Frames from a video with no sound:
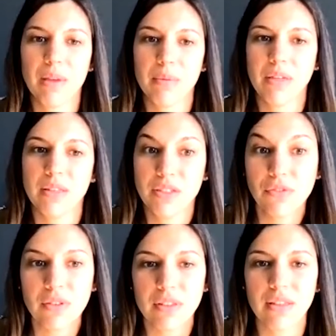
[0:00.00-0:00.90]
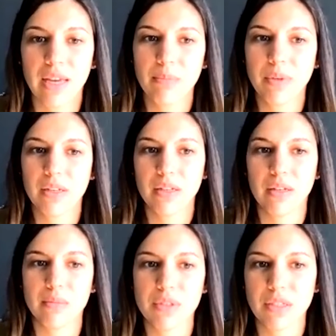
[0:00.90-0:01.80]
may be different than that, but
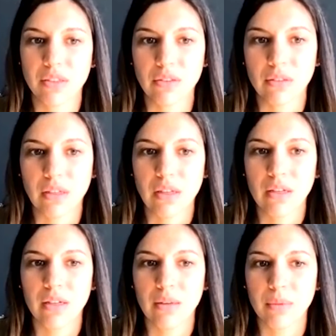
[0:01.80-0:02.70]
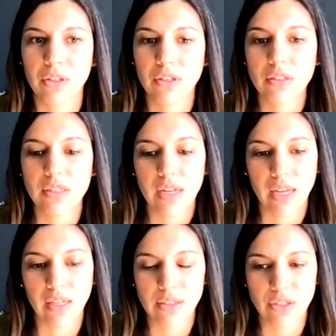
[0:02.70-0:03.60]
still occur
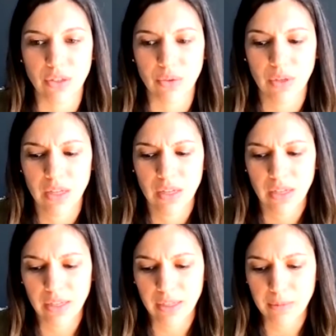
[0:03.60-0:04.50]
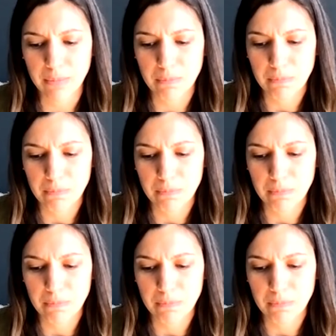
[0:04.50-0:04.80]
today. And so, I